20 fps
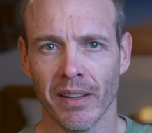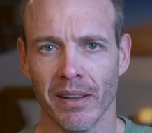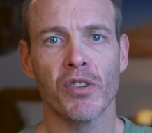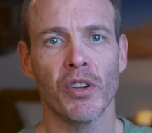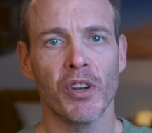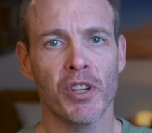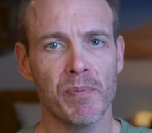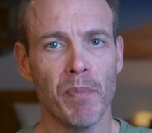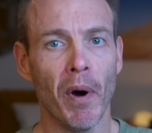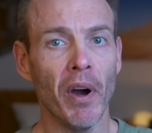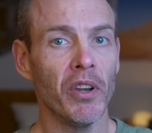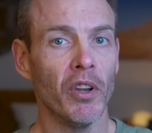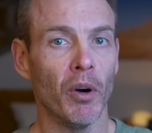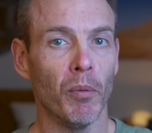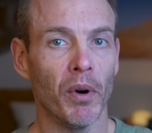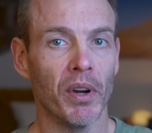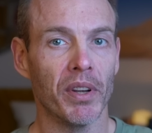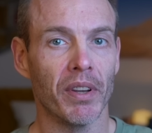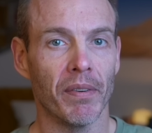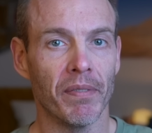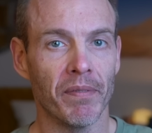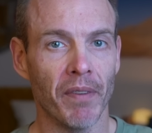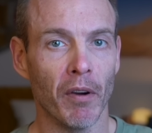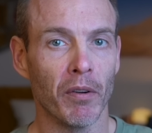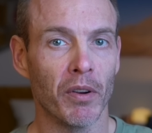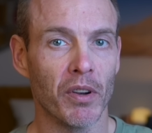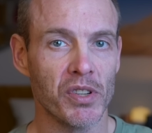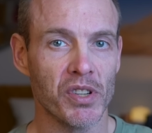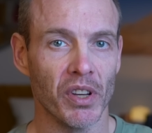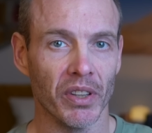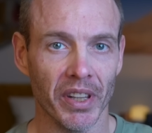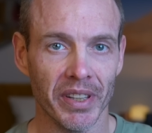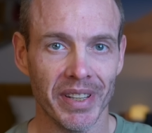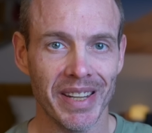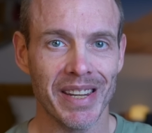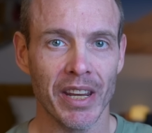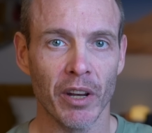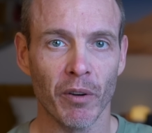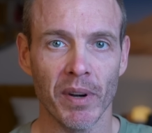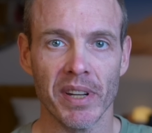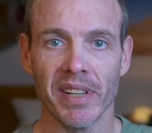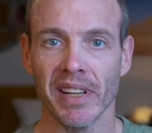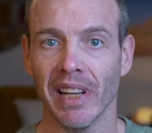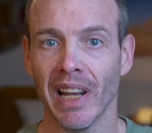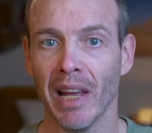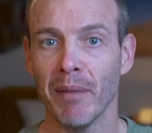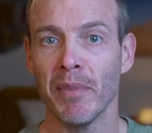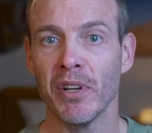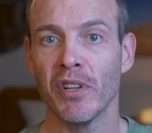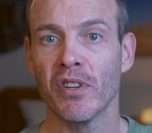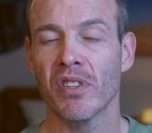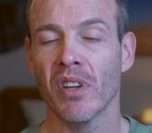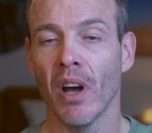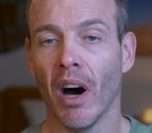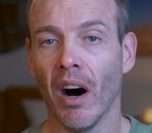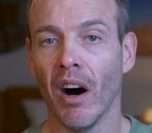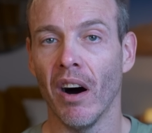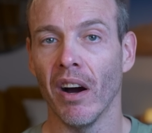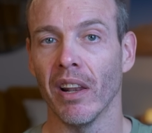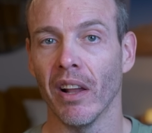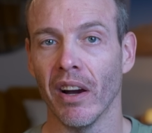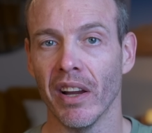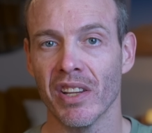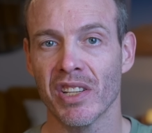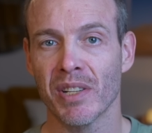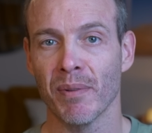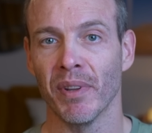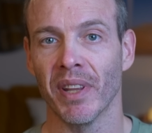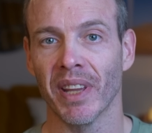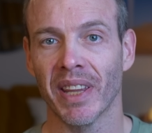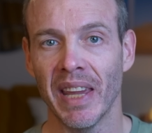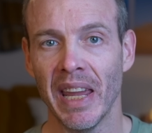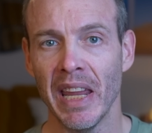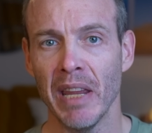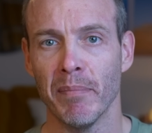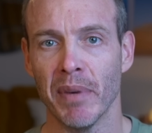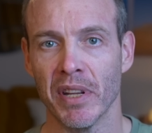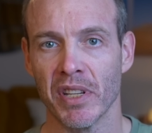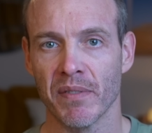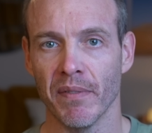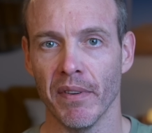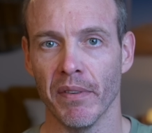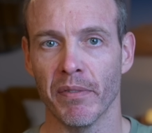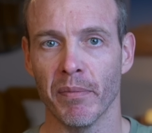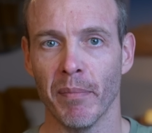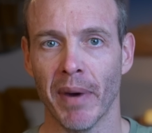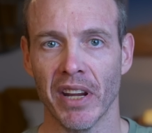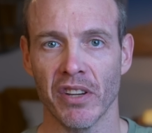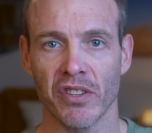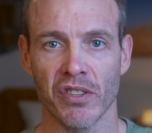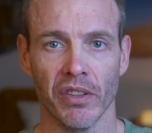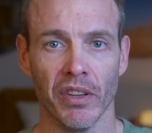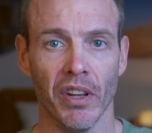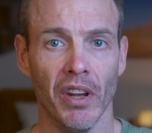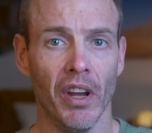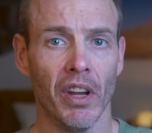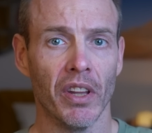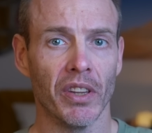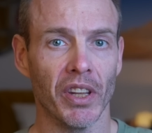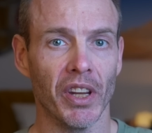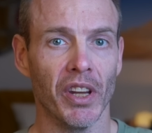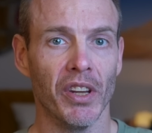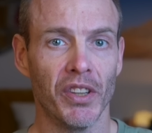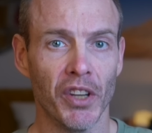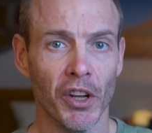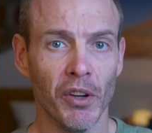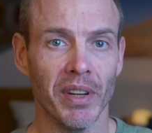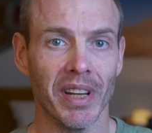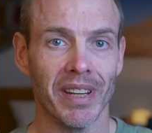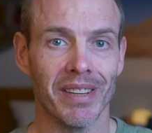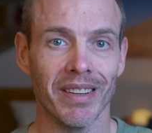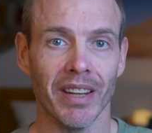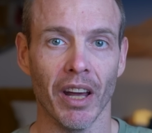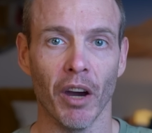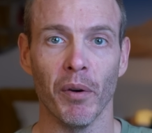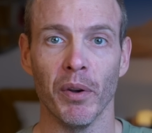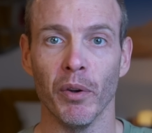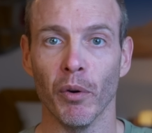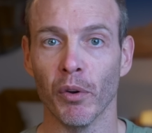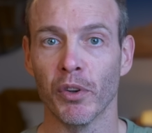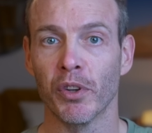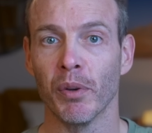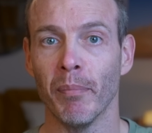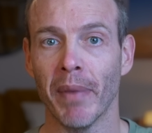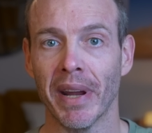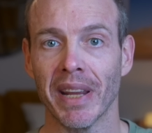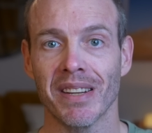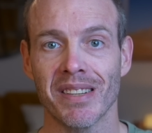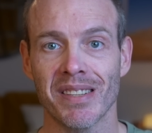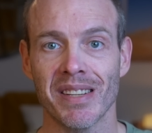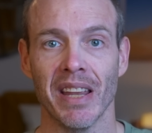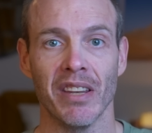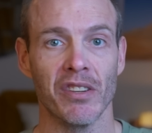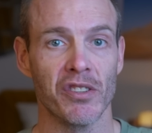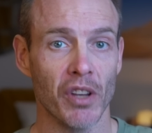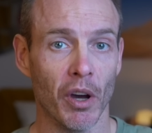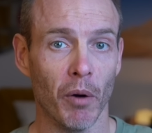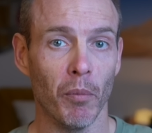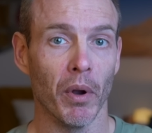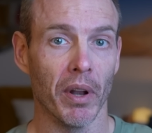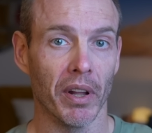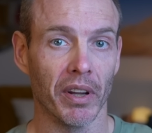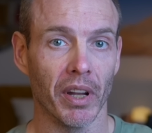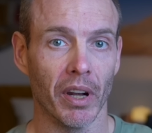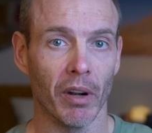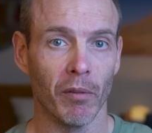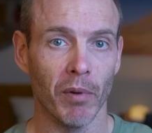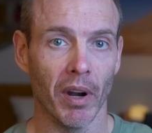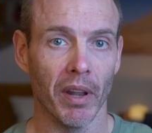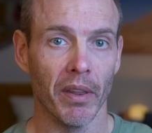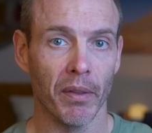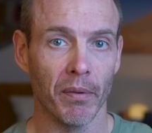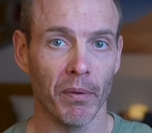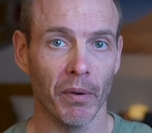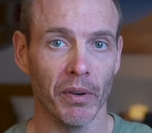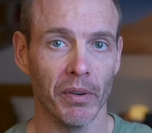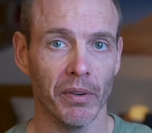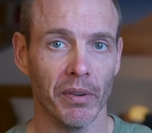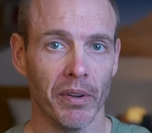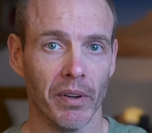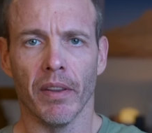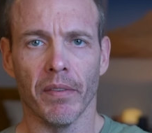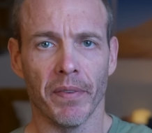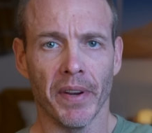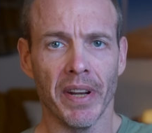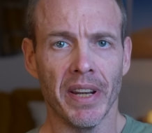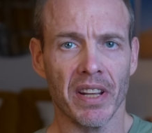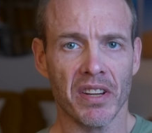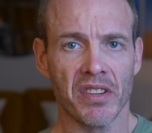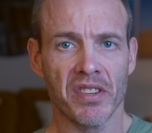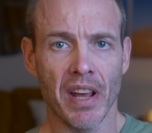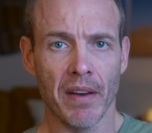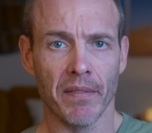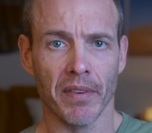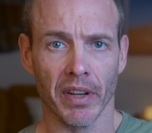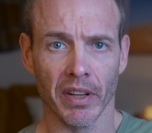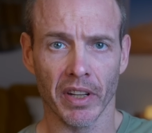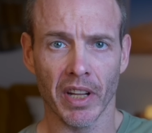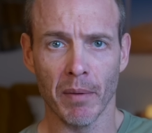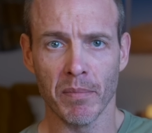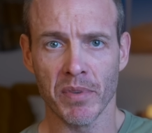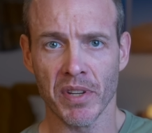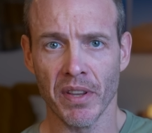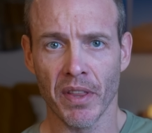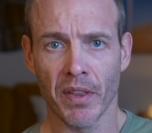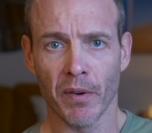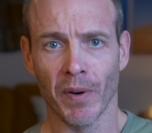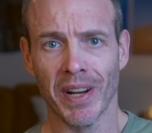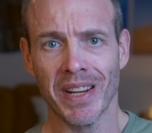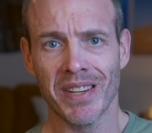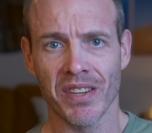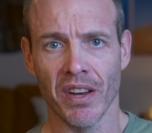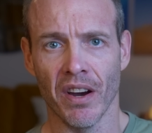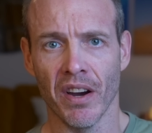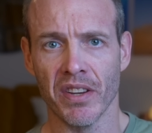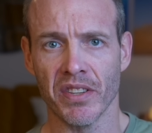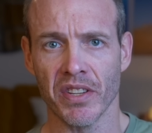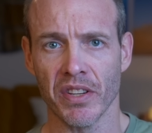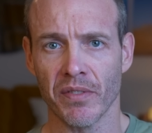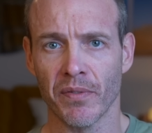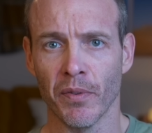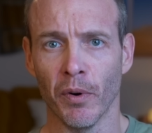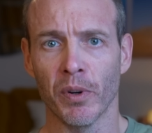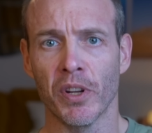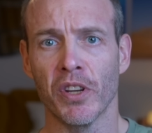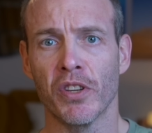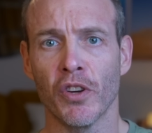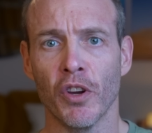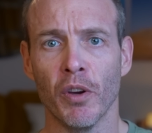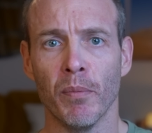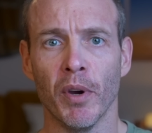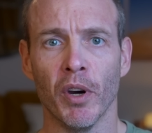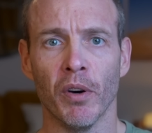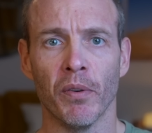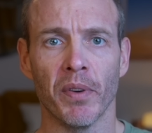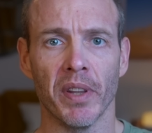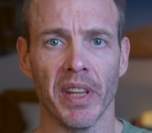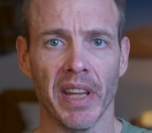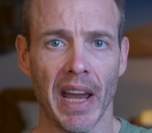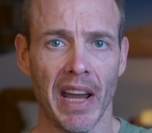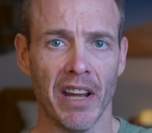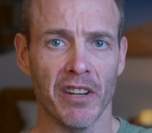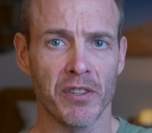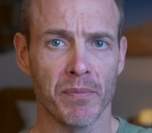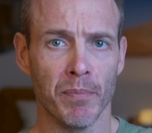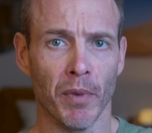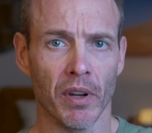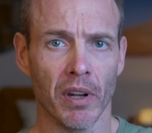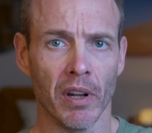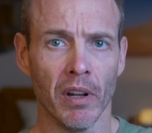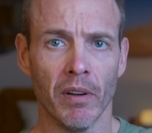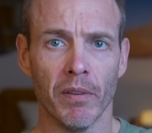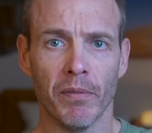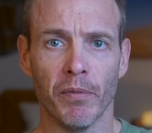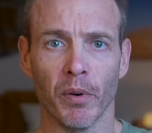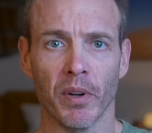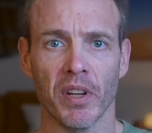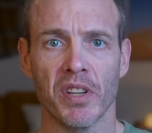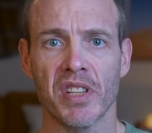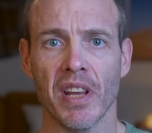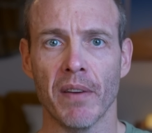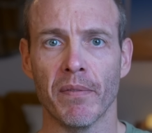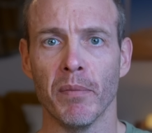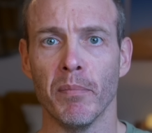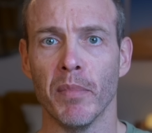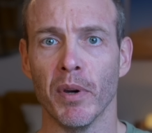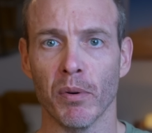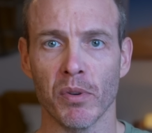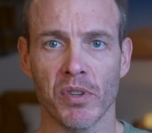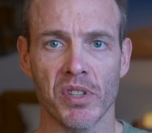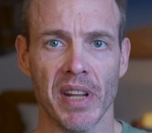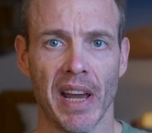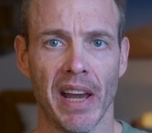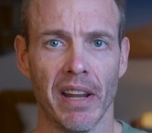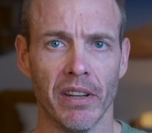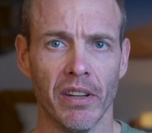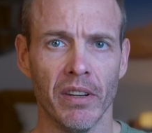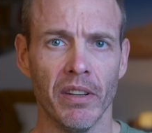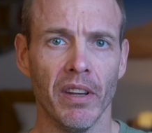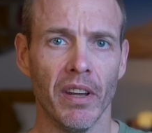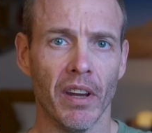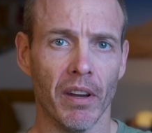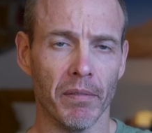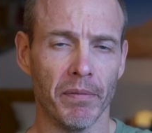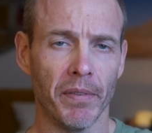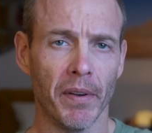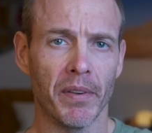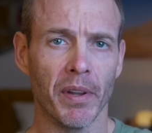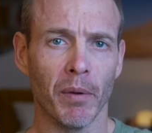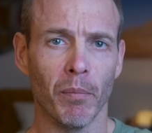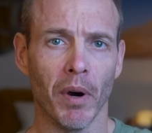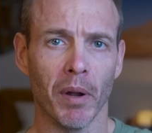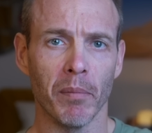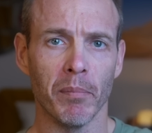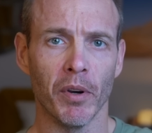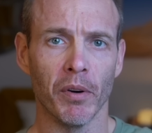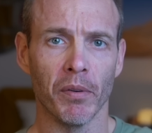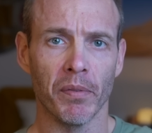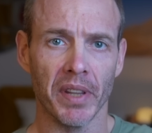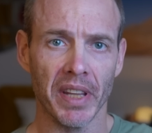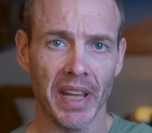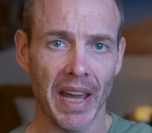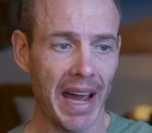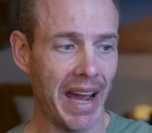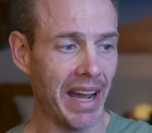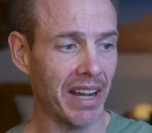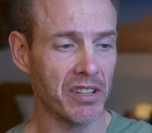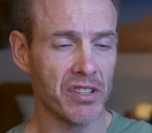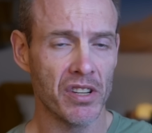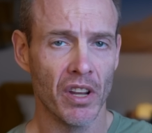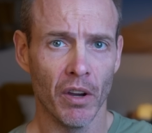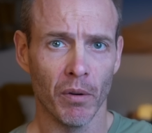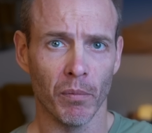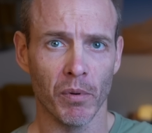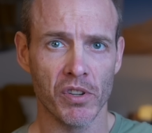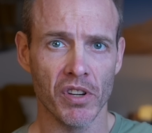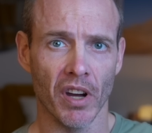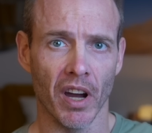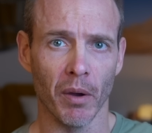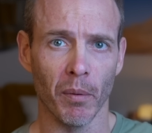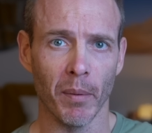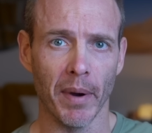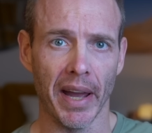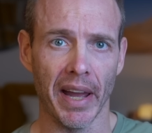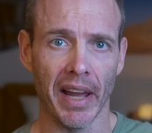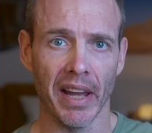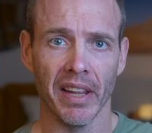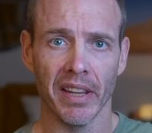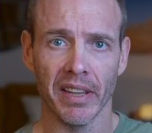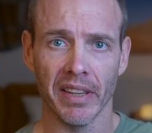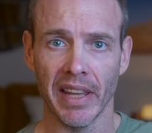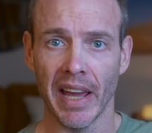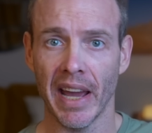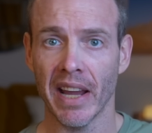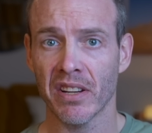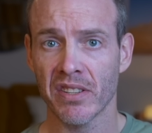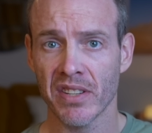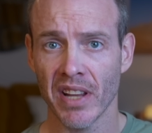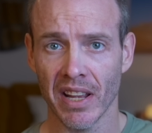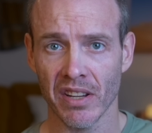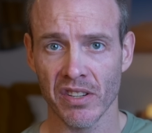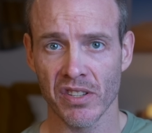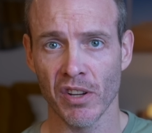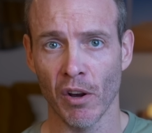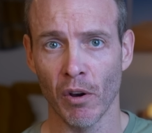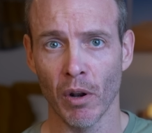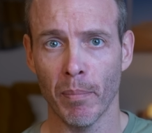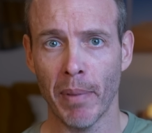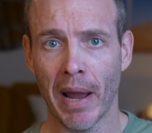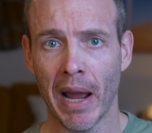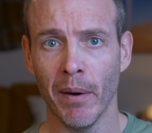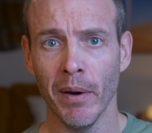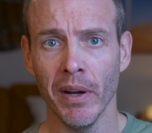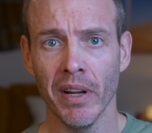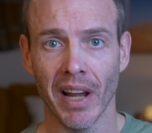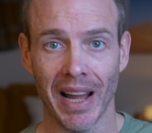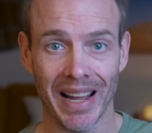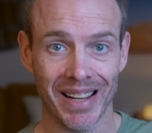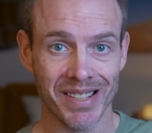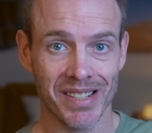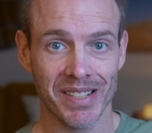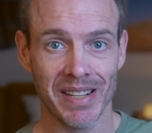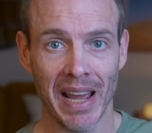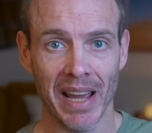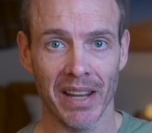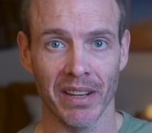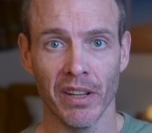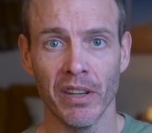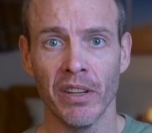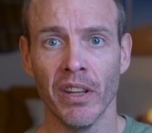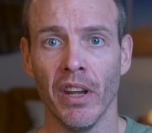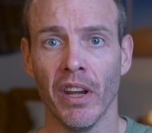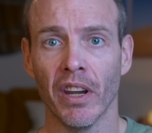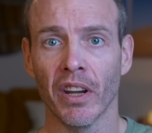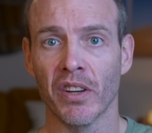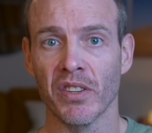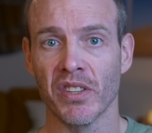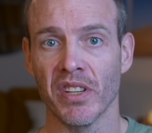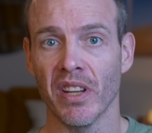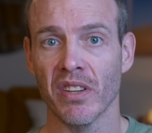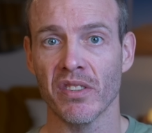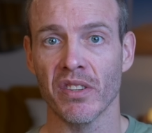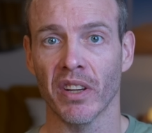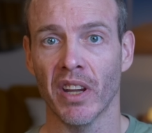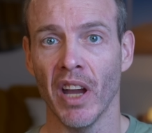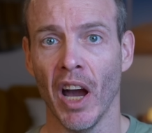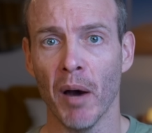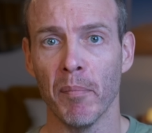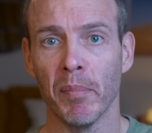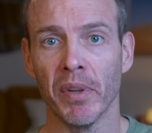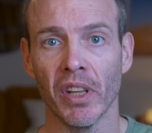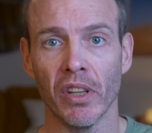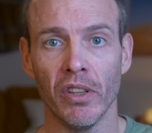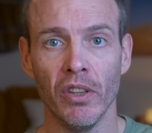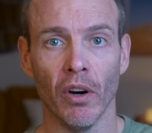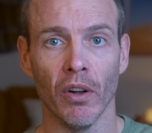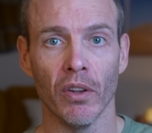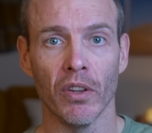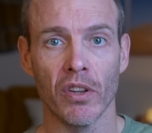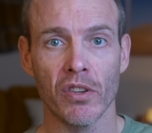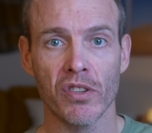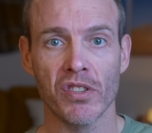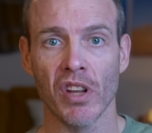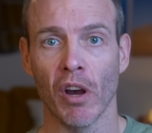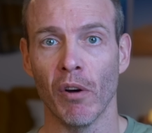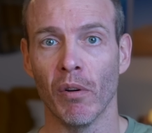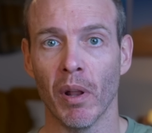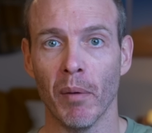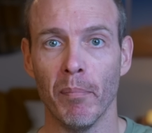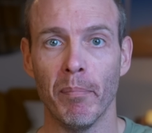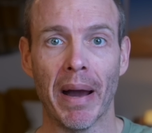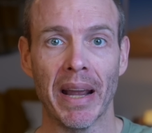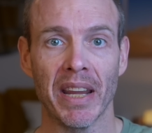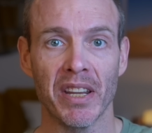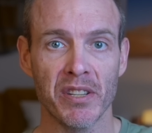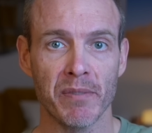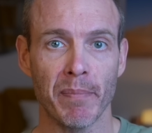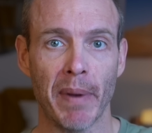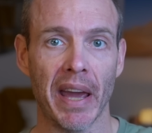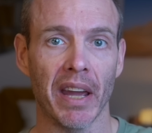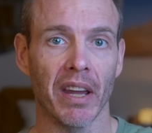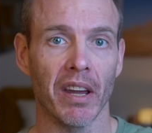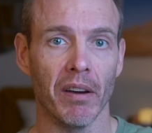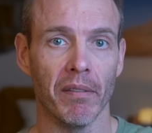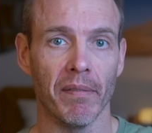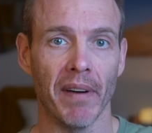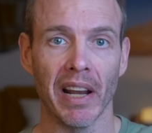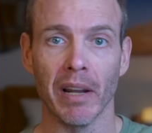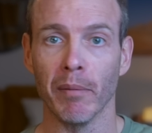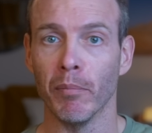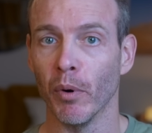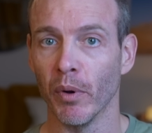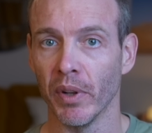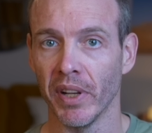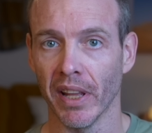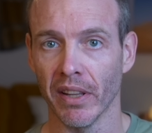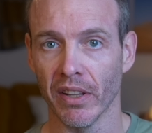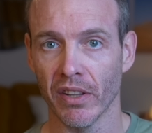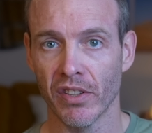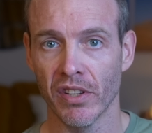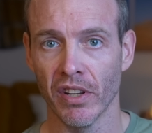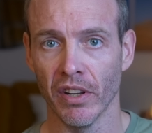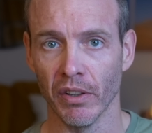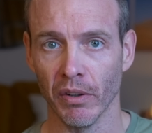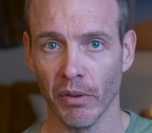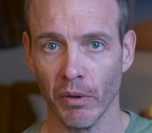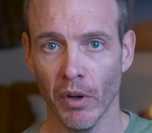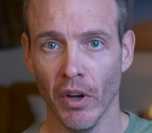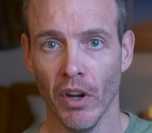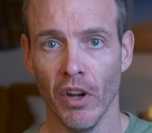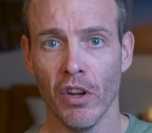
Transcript: So despite not wanting to focus on the nitty-gritty, let me just highlight some of the key bits of information that you do need to know in order to make sense of what I'm going to run through. The Fenix 7 comes in three sizes, 42mm for the S model, 47mm standard, and 51mm for the X, which I wear. The X has solar power as standard because it doesn't come in the non-solar base spec available on the other two.